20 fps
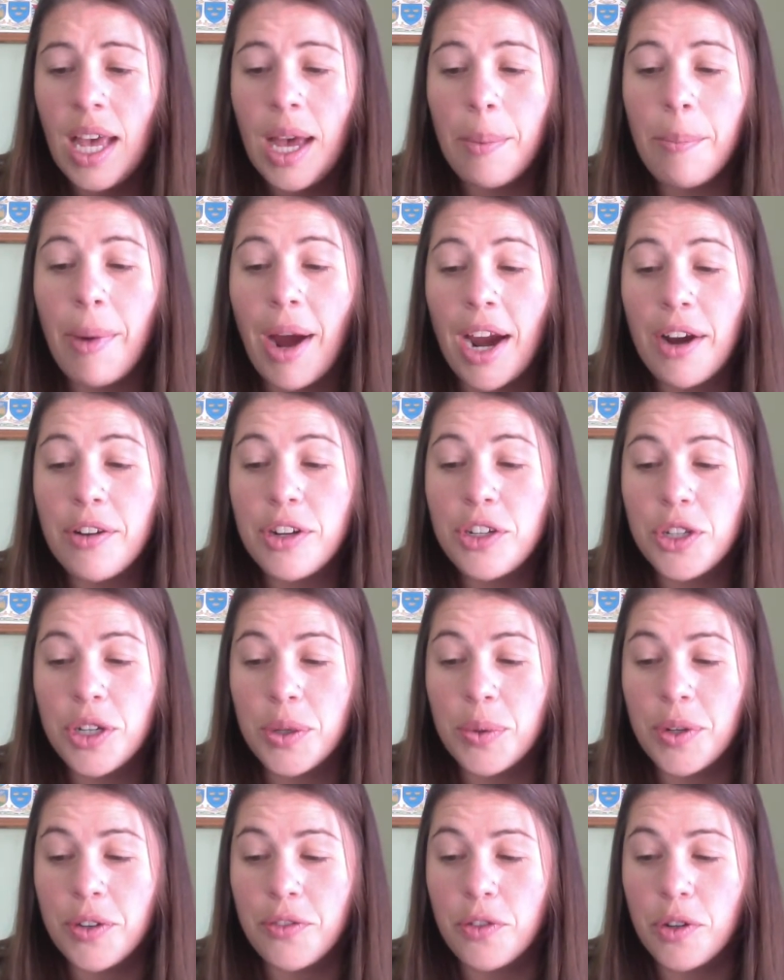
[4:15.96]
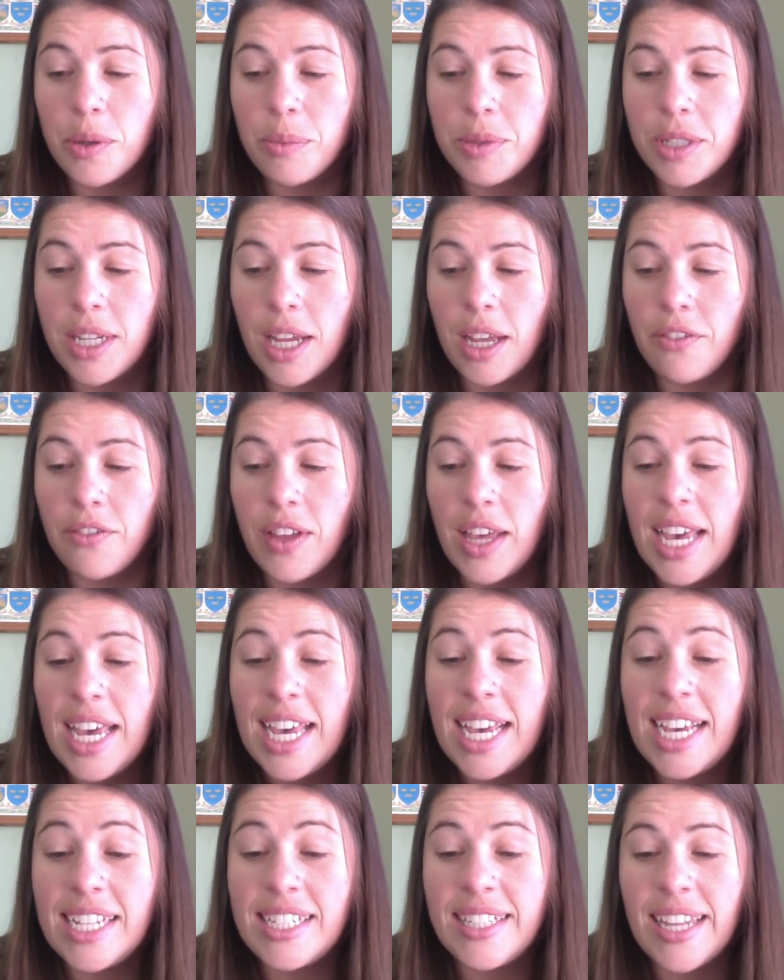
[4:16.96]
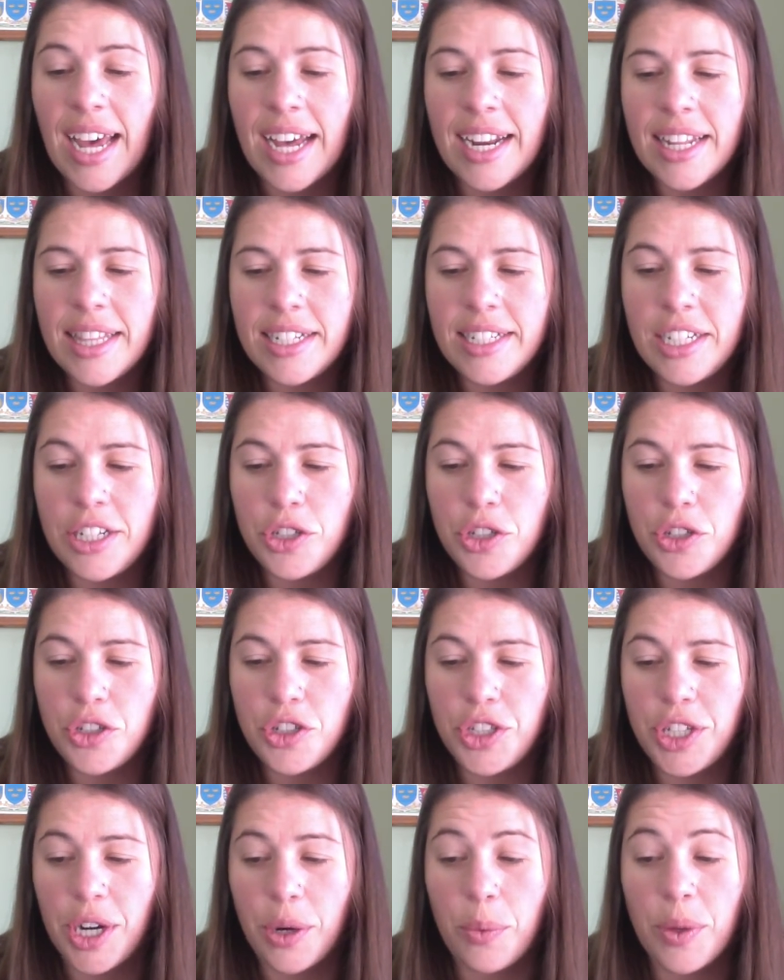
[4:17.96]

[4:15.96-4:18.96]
Myron took one for himself. He sat in the teacher's chair